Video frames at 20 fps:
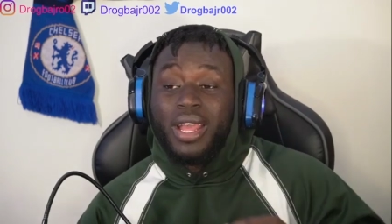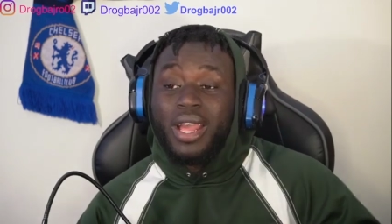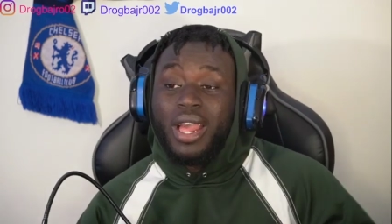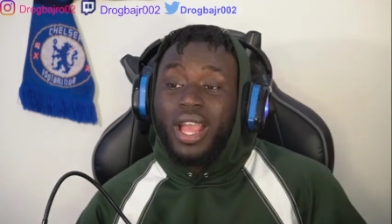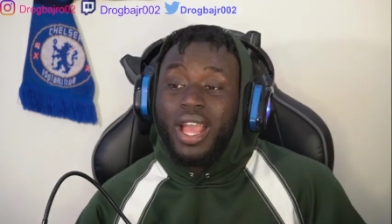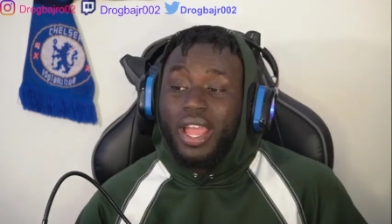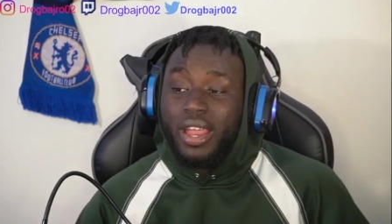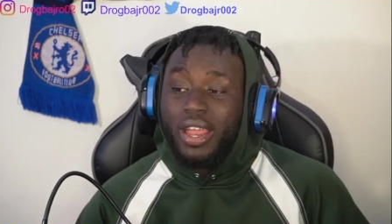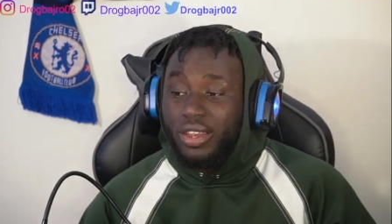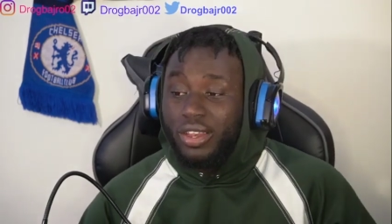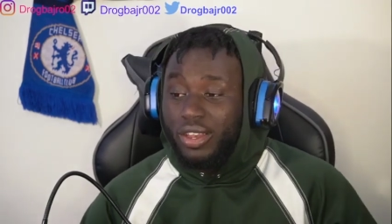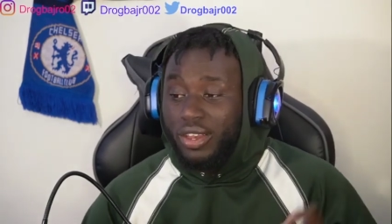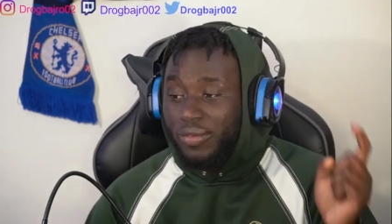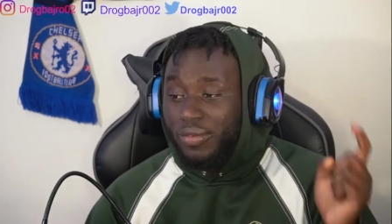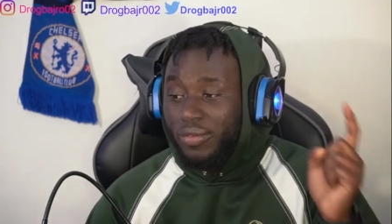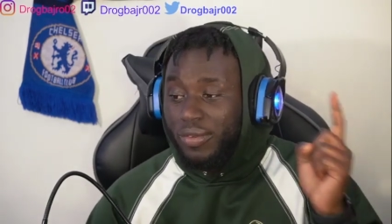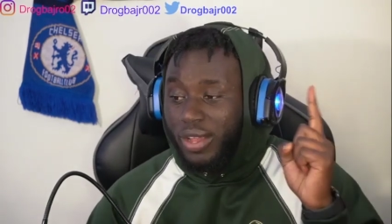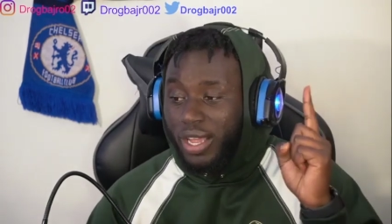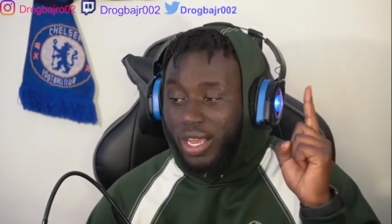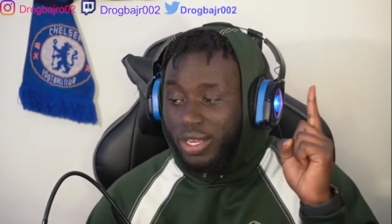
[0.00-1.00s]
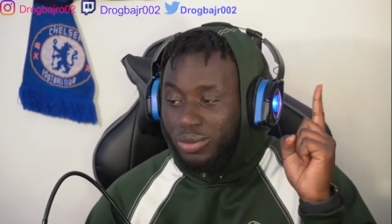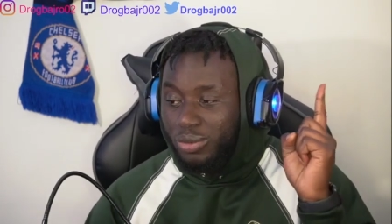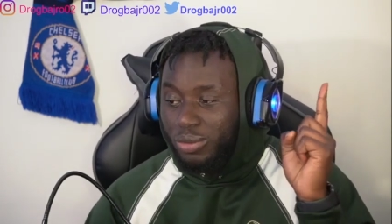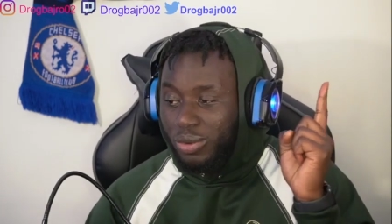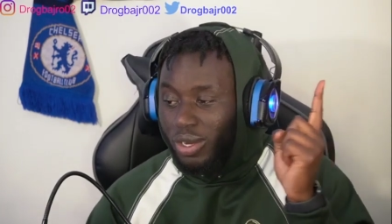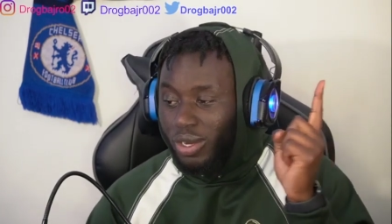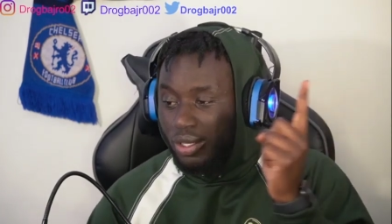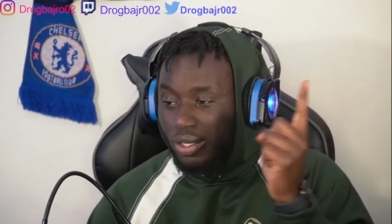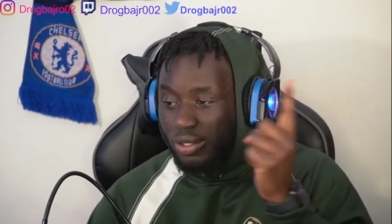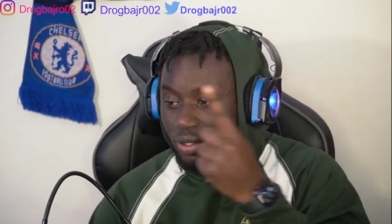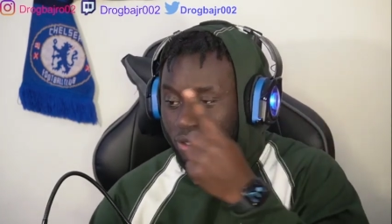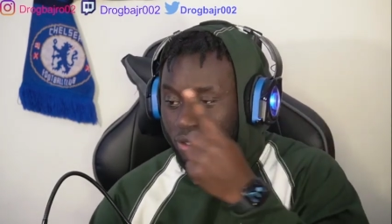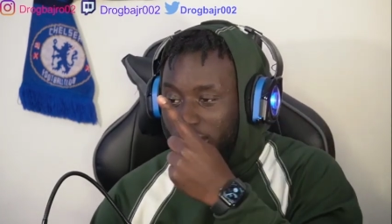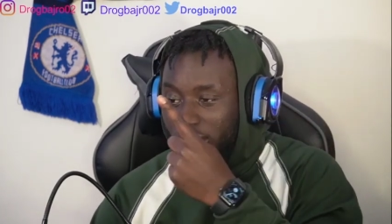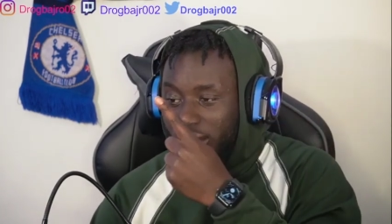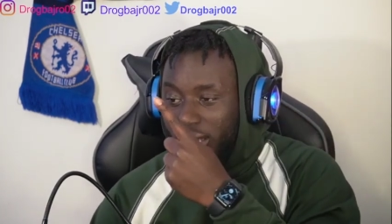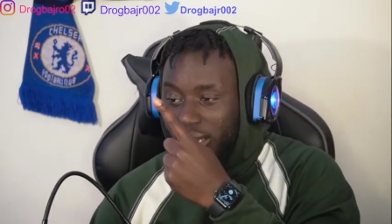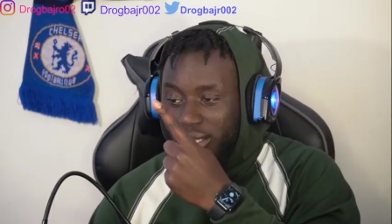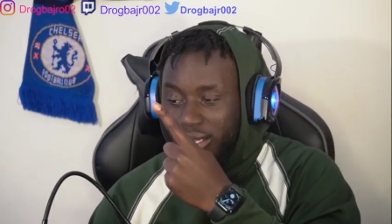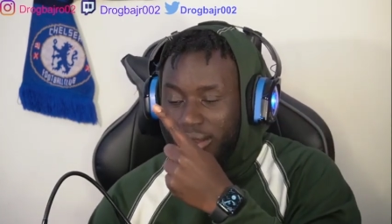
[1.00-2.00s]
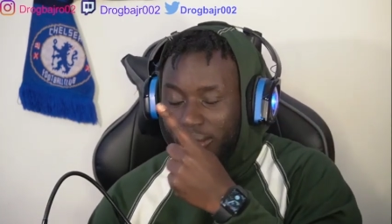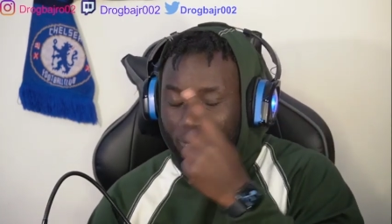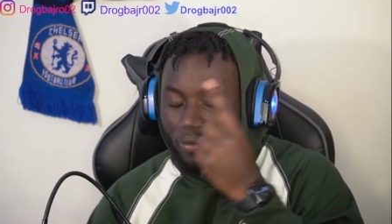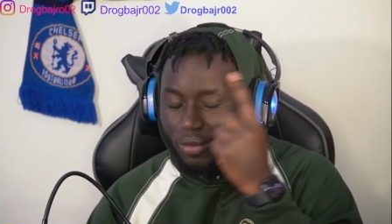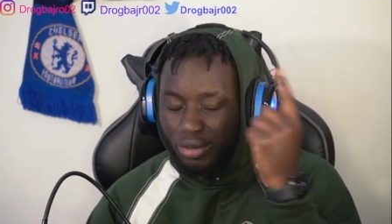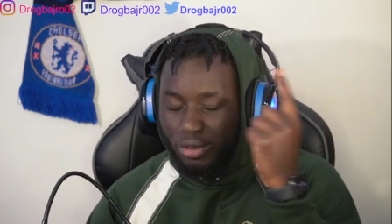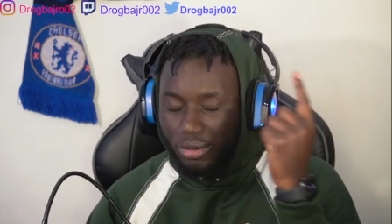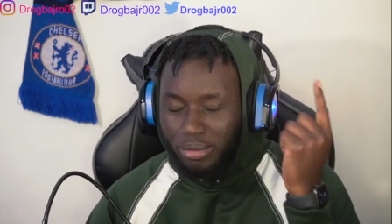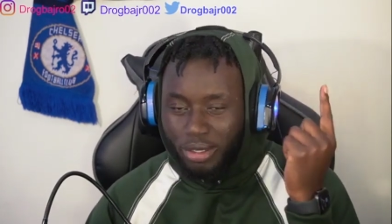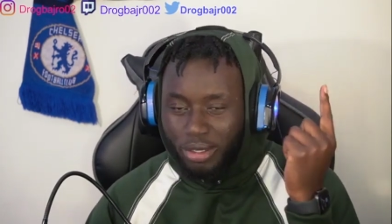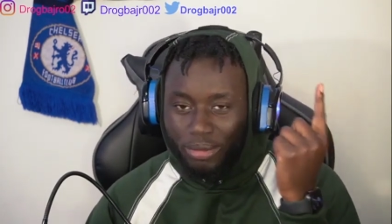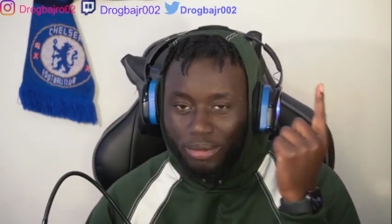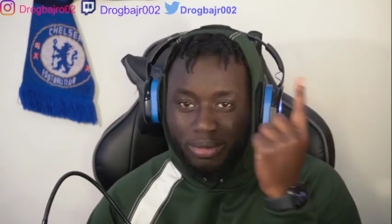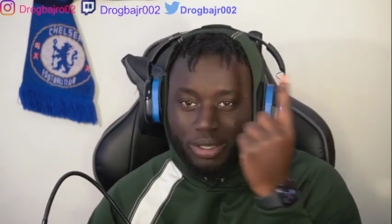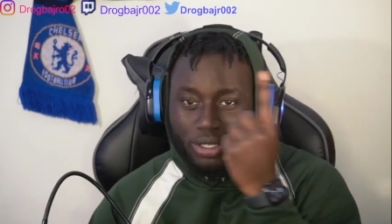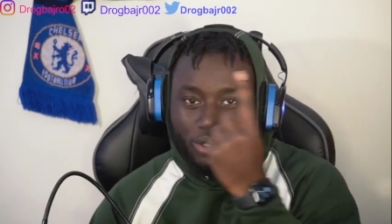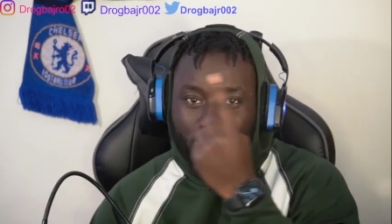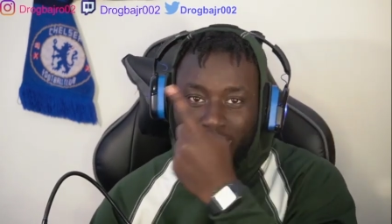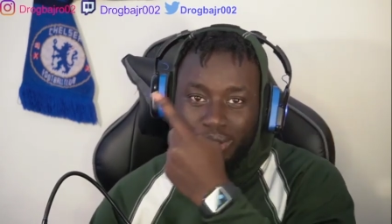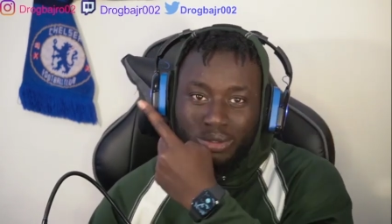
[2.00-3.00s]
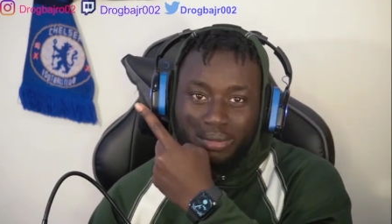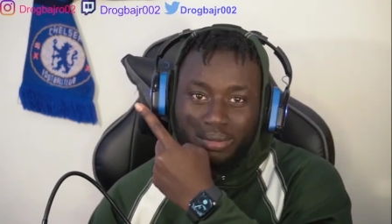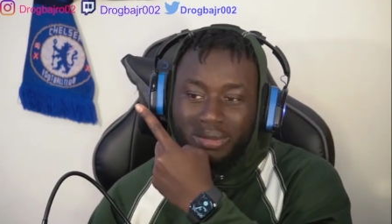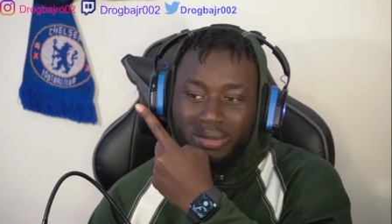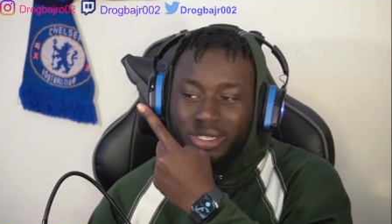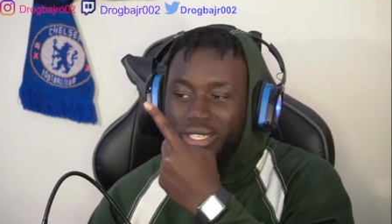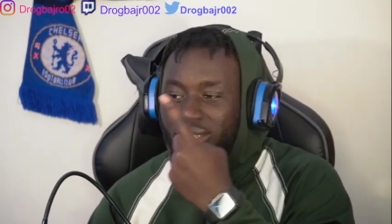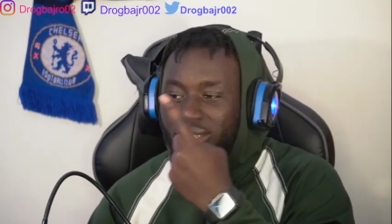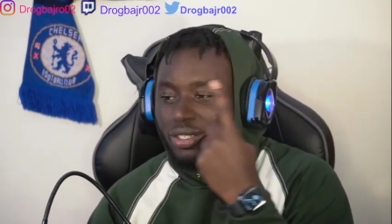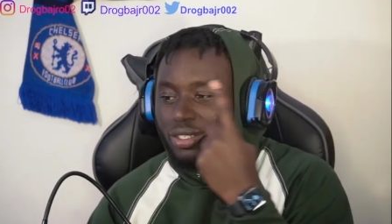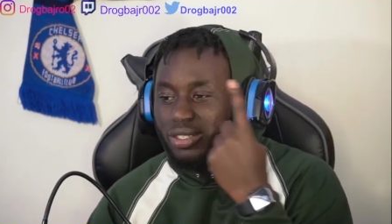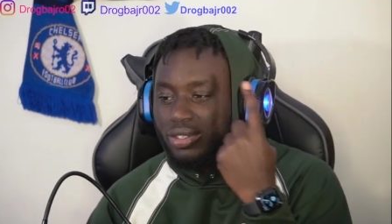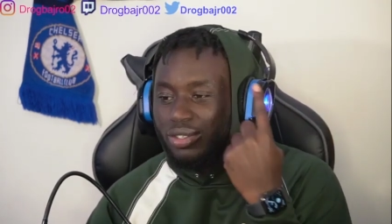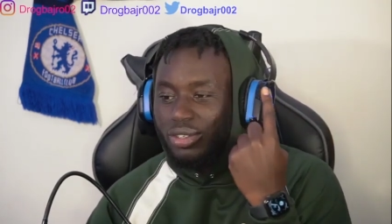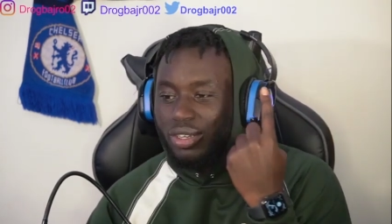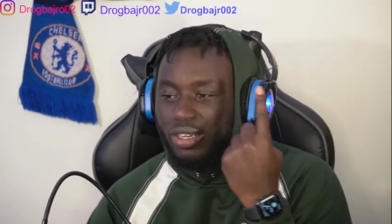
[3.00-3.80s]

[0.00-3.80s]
and if you guys want, you guys can follow me on my social medias.